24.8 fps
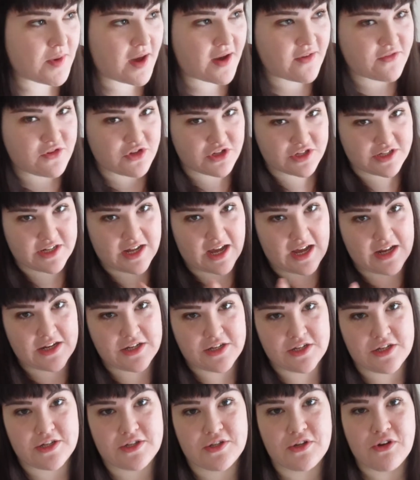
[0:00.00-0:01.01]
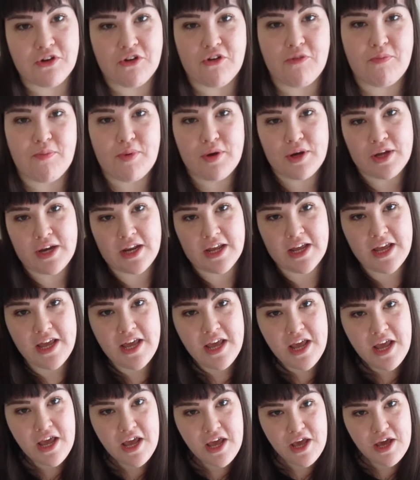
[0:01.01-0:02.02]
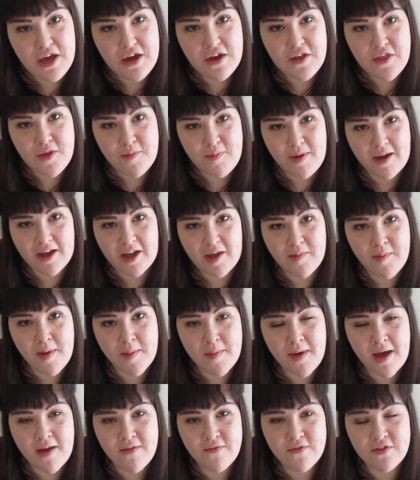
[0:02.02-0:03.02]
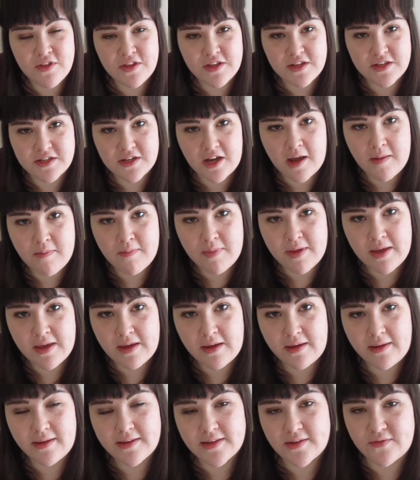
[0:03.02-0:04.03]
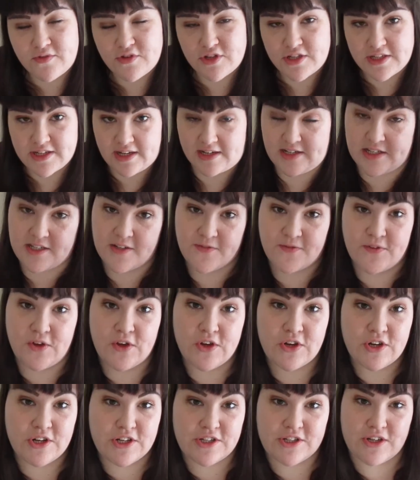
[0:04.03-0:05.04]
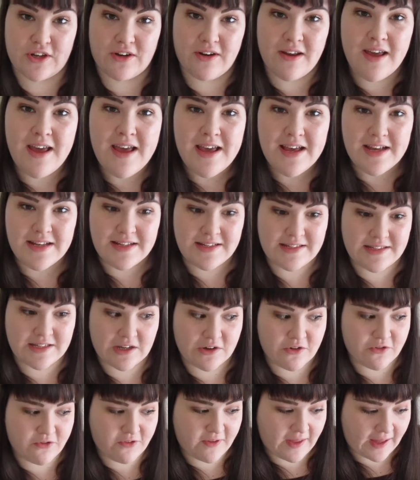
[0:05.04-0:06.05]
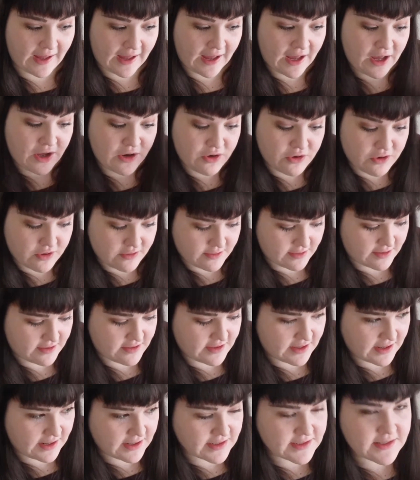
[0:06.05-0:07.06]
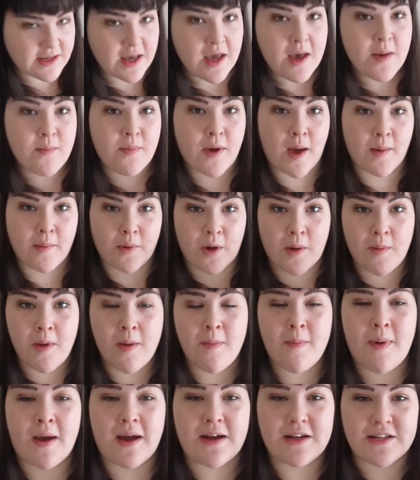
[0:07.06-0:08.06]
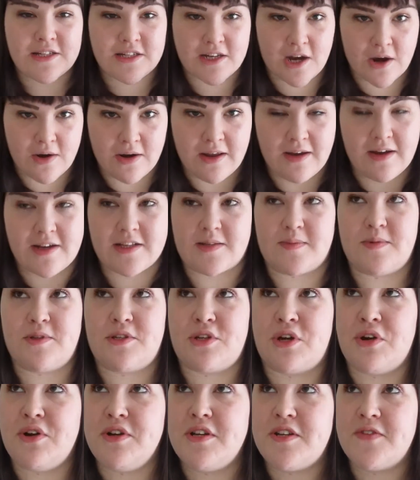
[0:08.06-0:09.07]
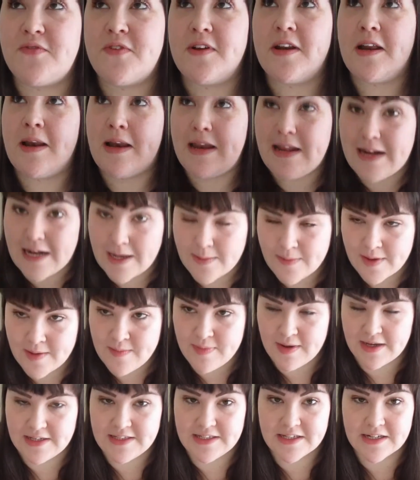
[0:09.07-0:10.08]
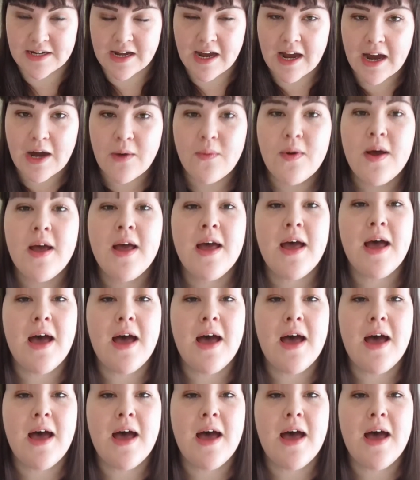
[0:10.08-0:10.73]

I've just had to sort of put it at the back of my mind for the time being because I've just had to focus on self-care and other things. But I'm coming back slowly because I'm starting to feel a little bit better now.